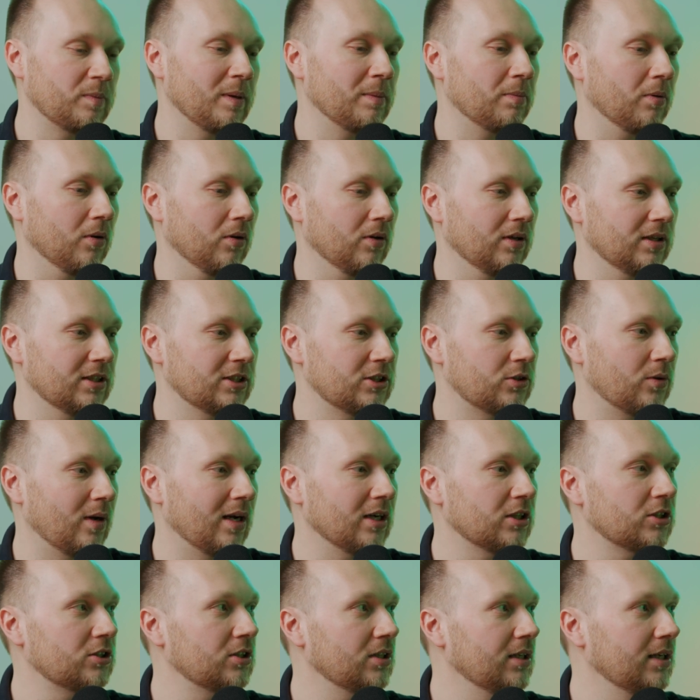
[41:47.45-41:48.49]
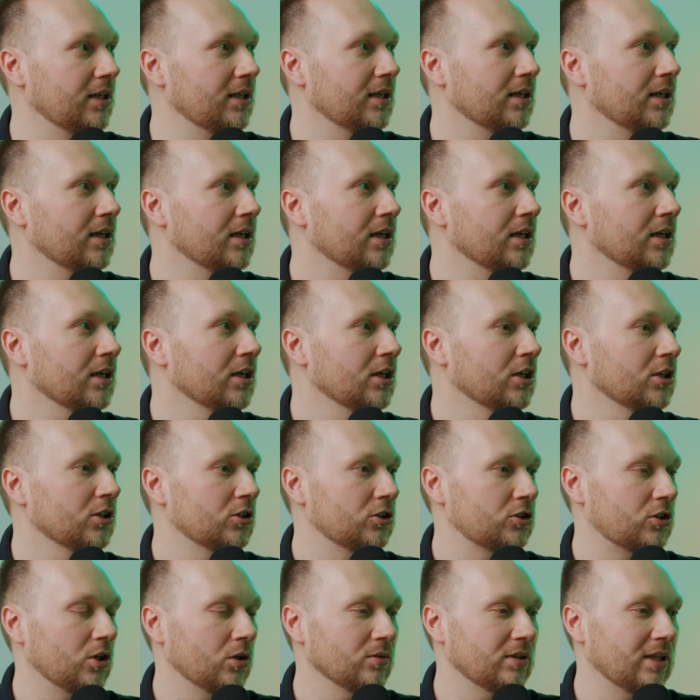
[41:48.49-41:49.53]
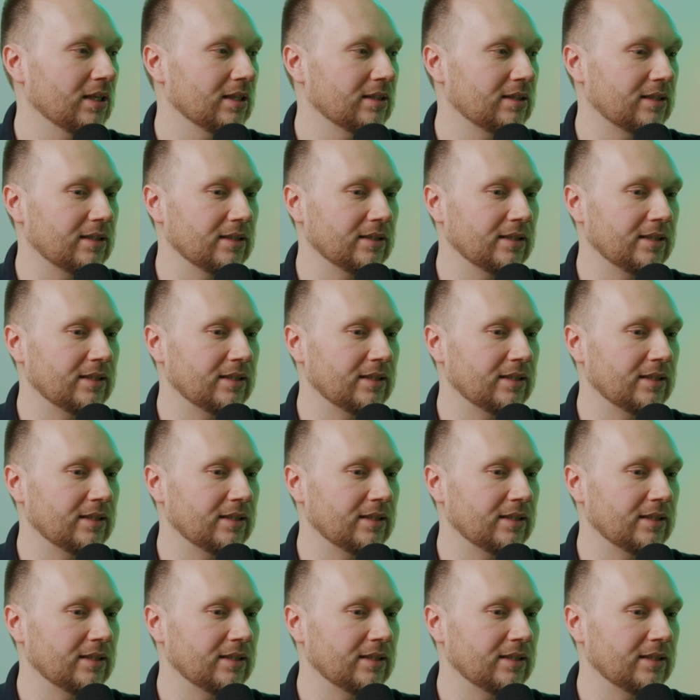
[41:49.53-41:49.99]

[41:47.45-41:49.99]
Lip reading: people is to actually show that